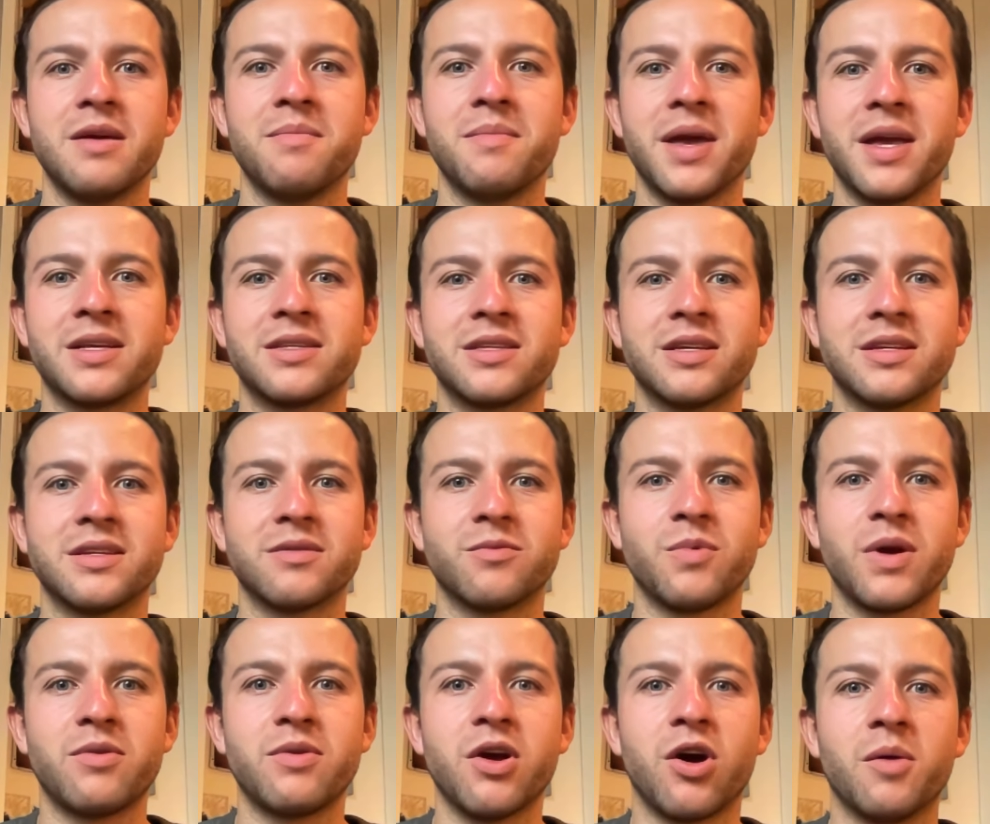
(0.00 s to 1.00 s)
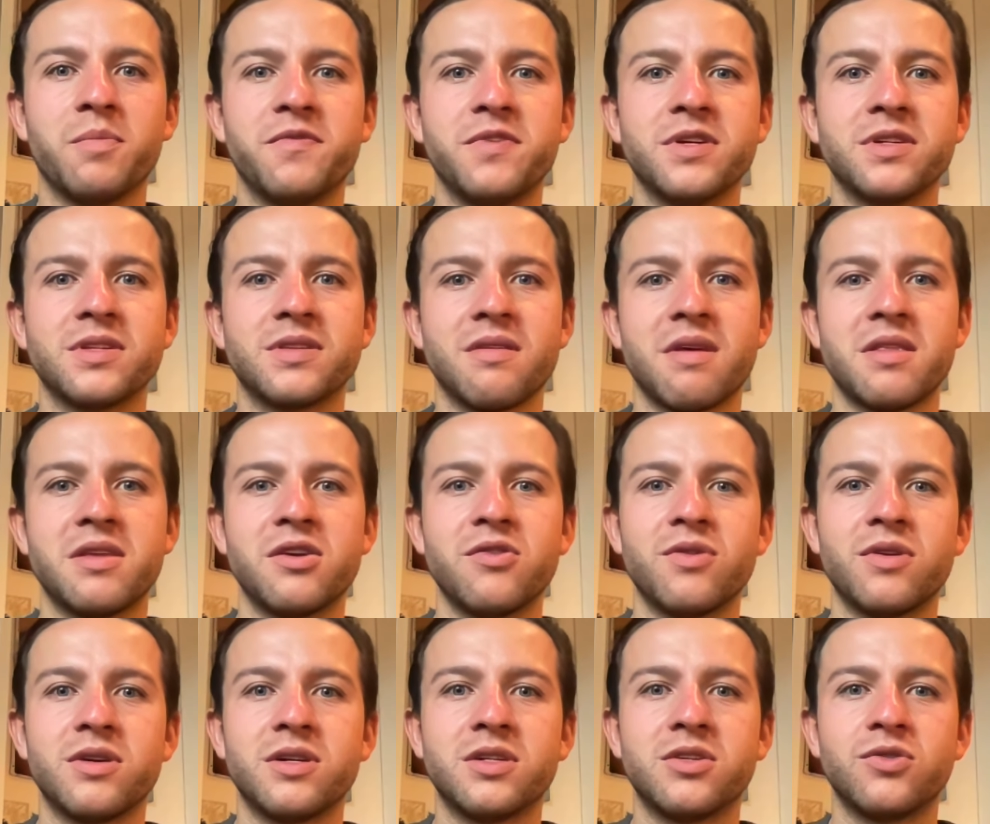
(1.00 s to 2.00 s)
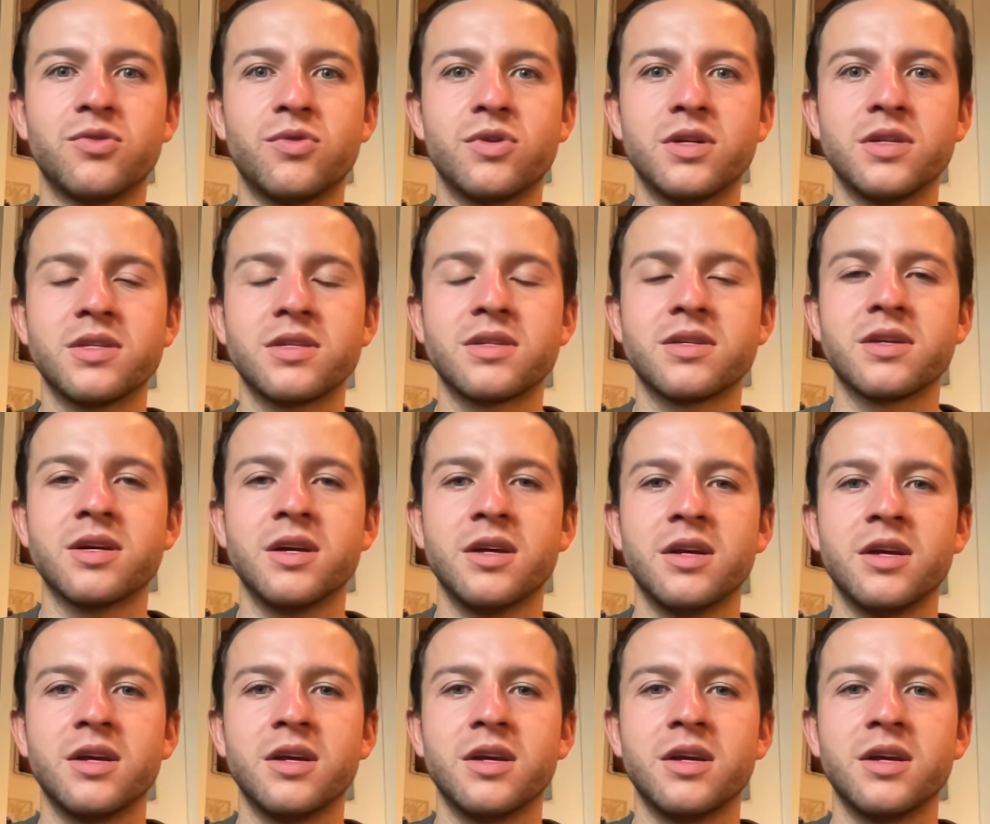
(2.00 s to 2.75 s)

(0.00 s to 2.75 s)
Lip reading: makes it very obvious that you're a tourist.